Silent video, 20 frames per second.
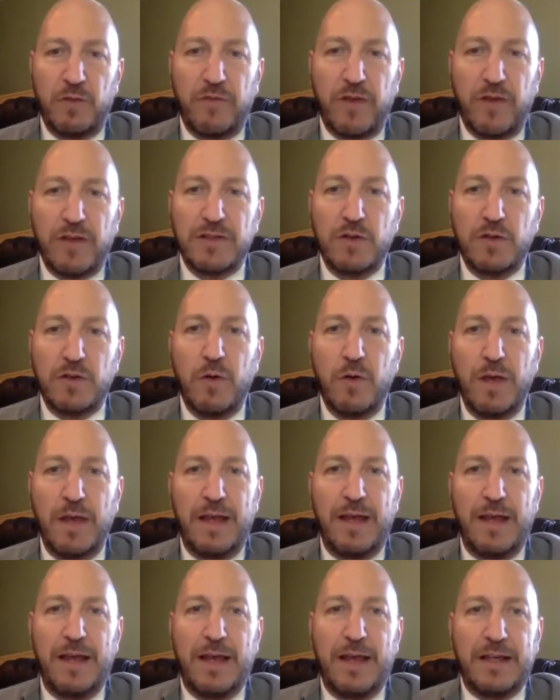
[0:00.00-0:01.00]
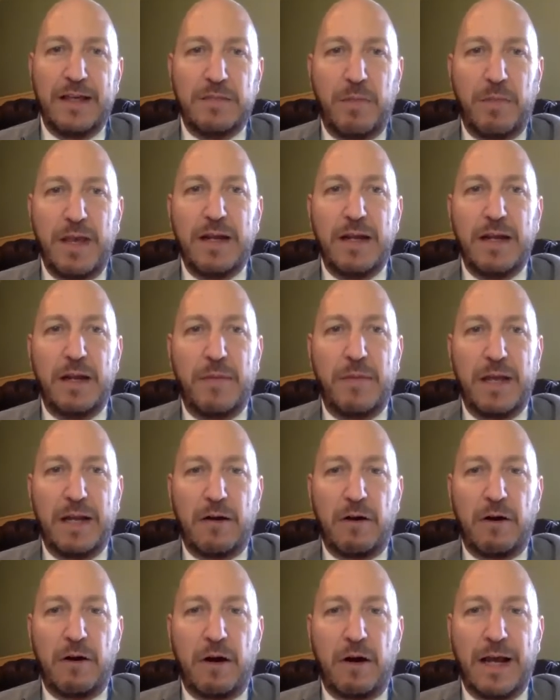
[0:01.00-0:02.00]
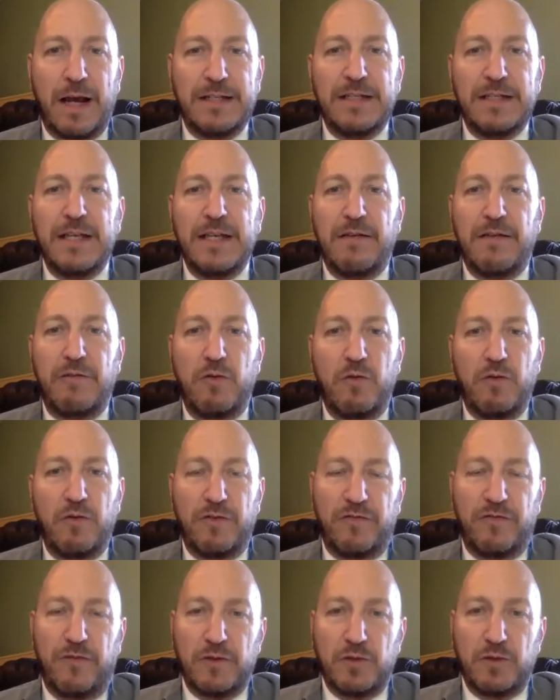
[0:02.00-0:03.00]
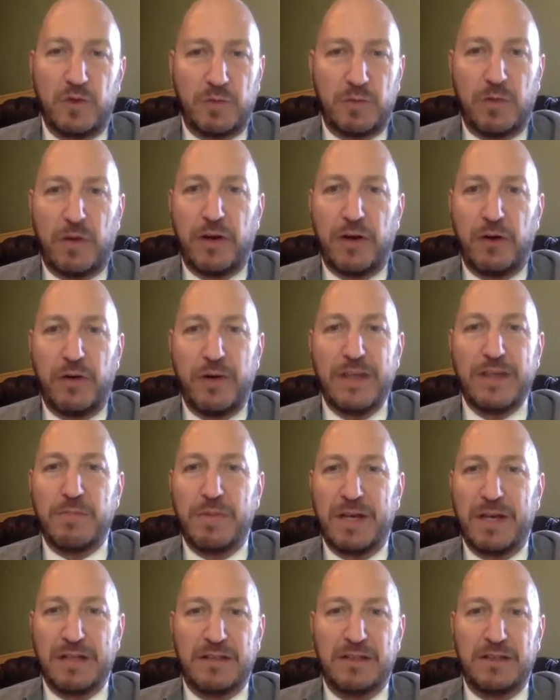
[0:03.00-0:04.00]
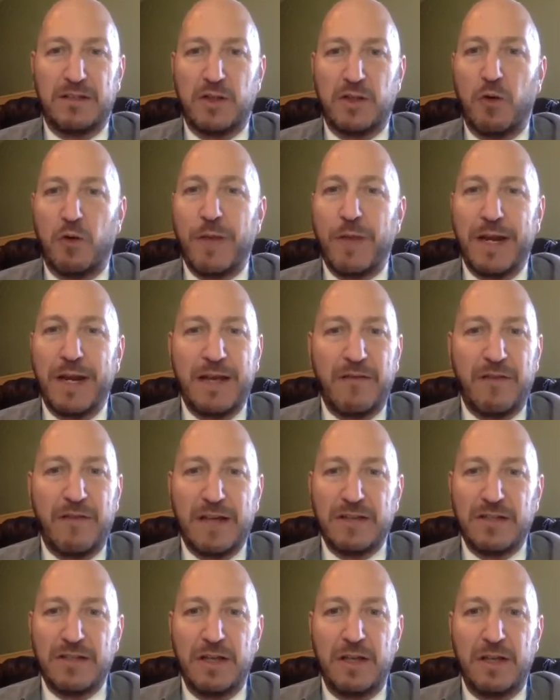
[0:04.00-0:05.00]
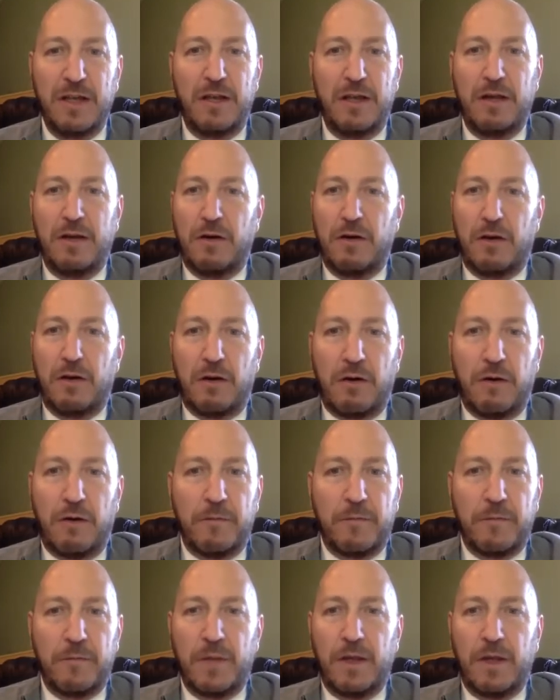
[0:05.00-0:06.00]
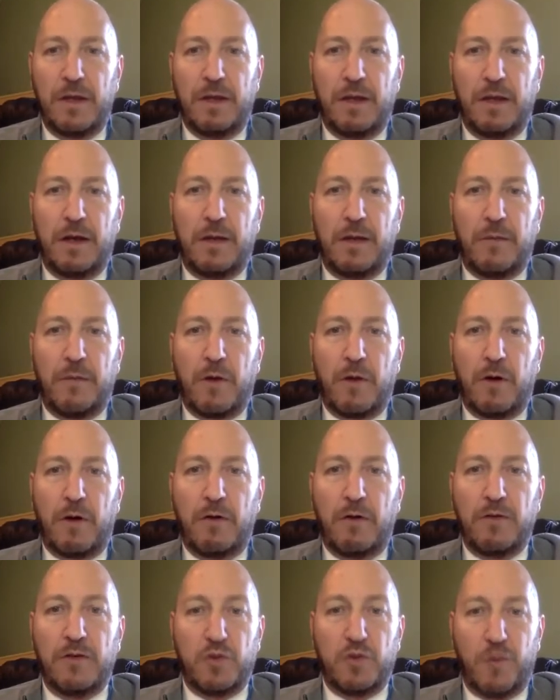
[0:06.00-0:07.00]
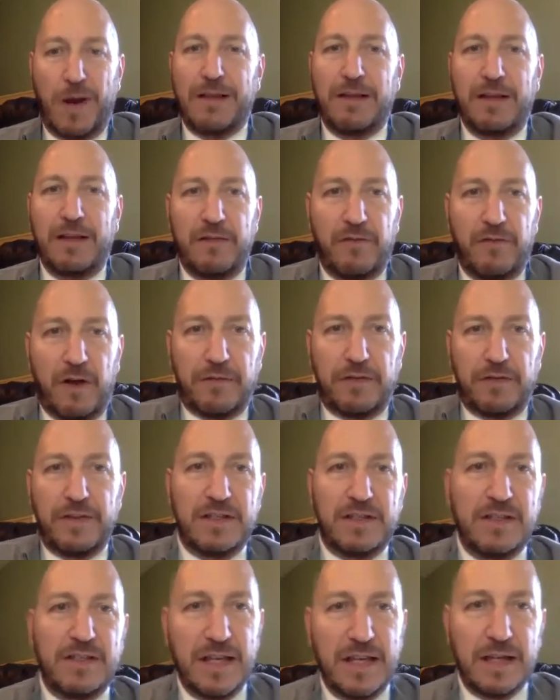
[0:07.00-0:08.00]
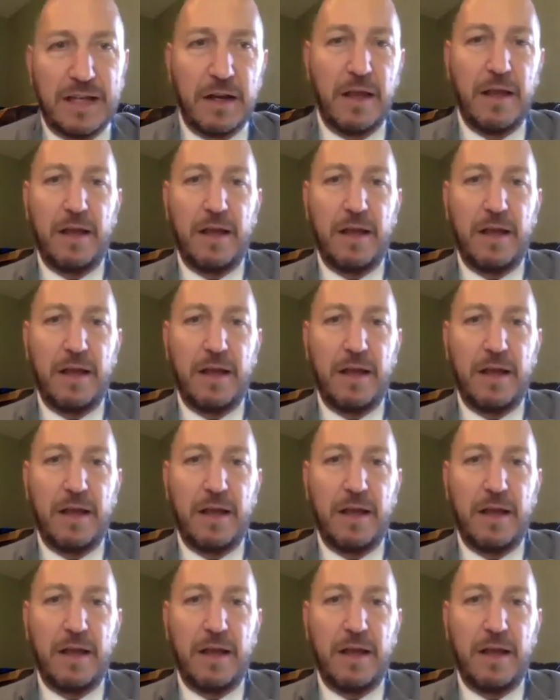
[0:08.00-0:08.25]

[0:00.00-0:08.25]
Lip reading: And we've also expanded a bit our idea of who a first responder is, because so many of us are directly involved in the scene.